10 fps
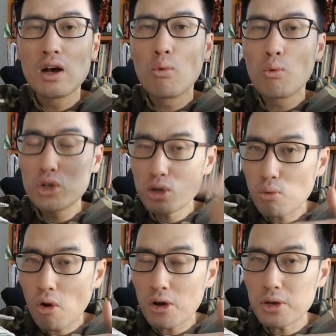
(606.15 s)
Would you
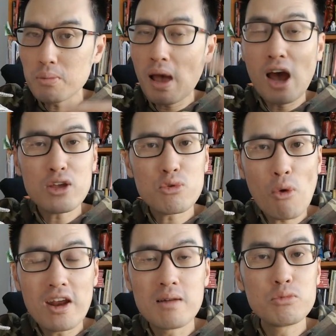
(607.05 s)
rock them? How do you
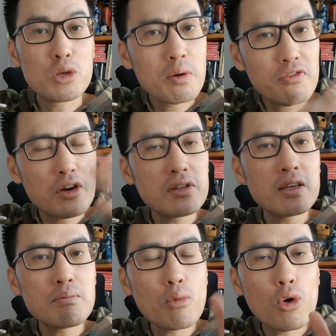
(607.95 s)
rate them? Do you prefer the
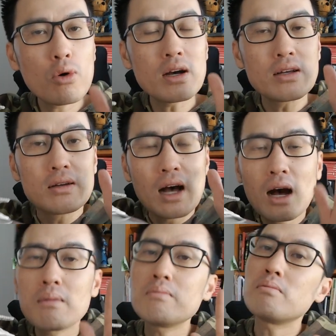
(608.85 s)
more
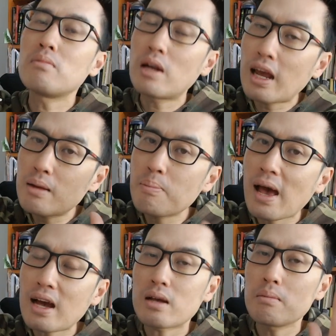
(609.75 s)

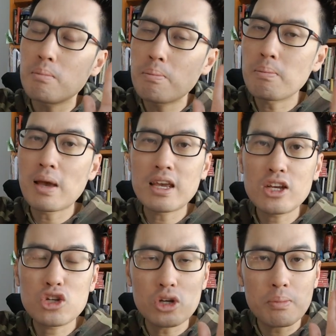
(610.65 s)
laid-back
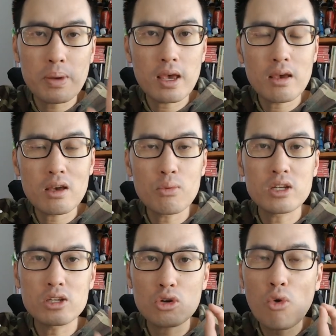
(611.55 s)
beige pair, which
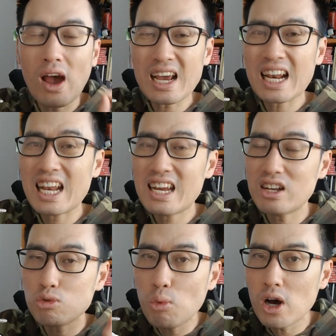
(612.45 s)
is quite clean as
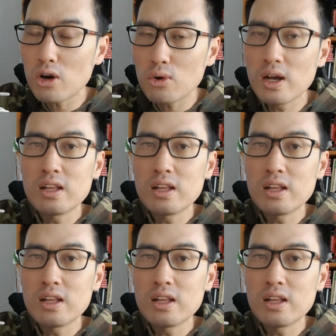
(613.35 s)
well?